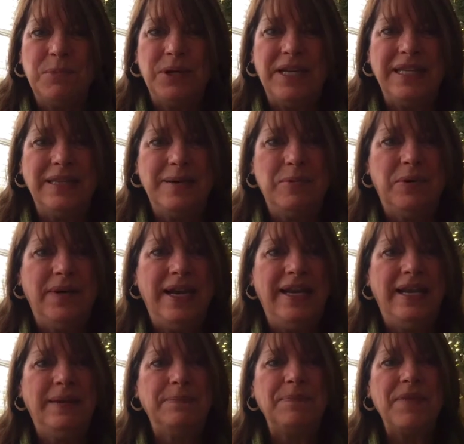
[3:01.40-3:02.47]
pretty
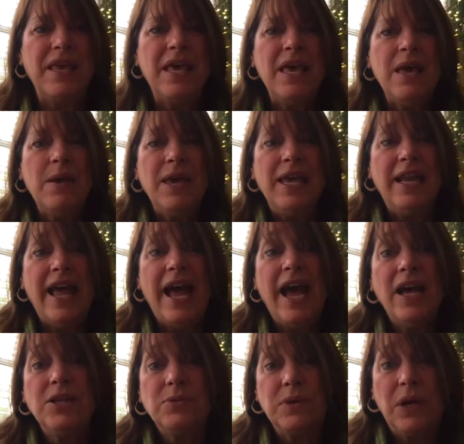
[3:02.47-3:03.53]
liberating. It
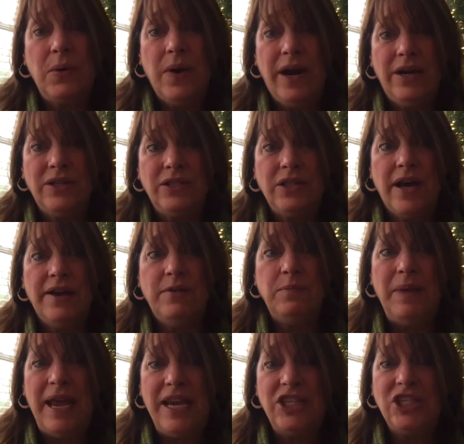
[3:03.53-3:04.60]
has required a lot of
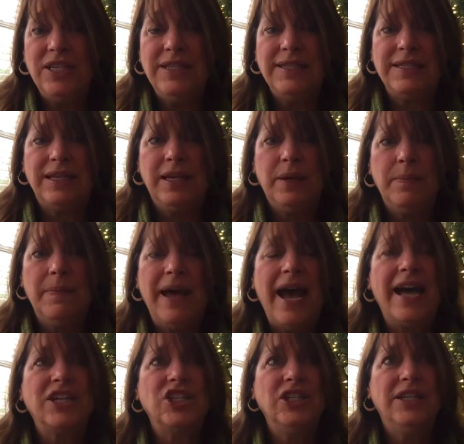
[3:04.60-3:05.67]
patience and
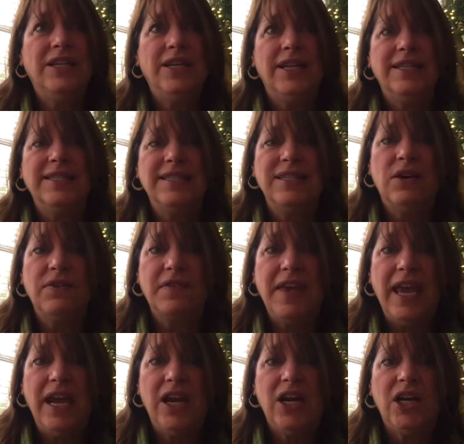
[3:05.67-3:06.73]
compassion and
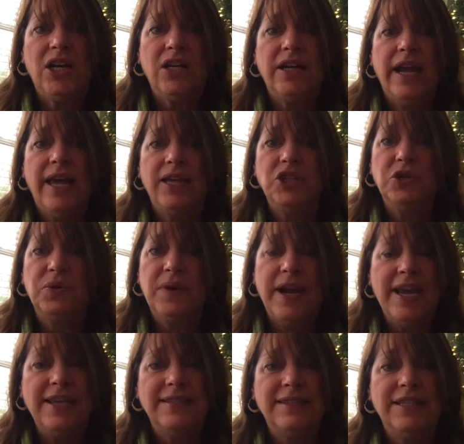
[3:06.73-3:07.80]
self-care and
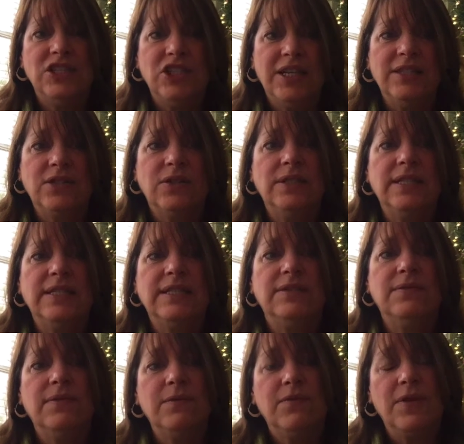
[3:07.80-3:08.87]
grace and gentleness
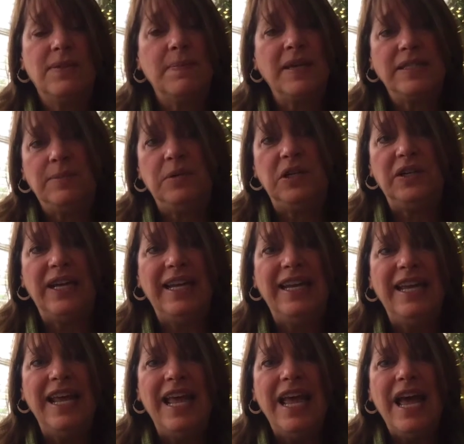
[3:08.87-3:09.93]
with my spirit.
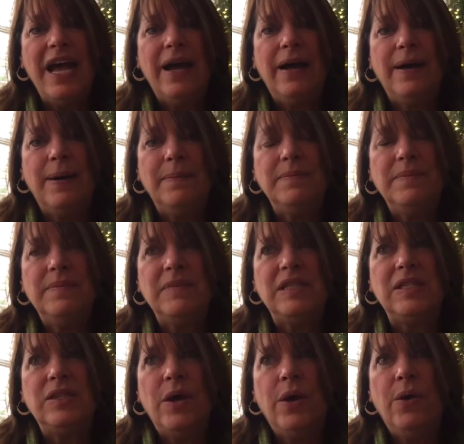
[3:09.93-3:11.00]

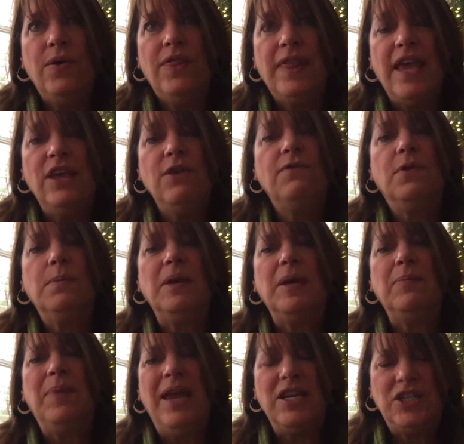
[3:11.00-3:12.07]
So thank you for
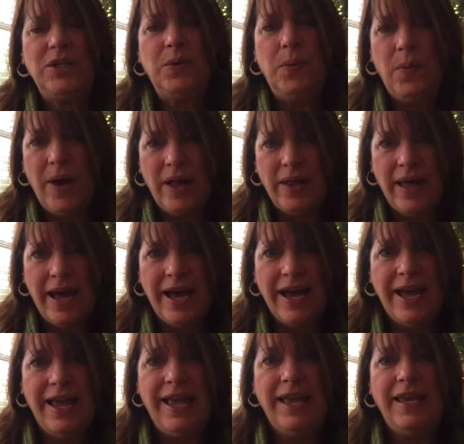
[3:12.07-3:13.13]
being patient while
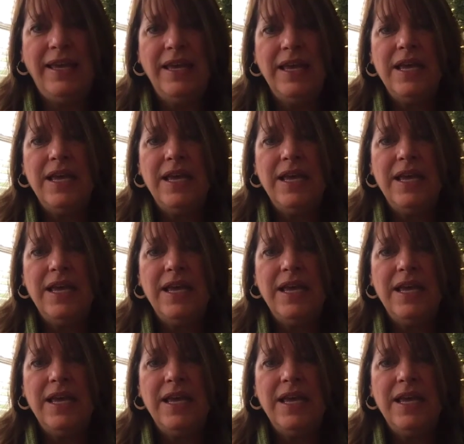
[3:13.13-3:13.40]
I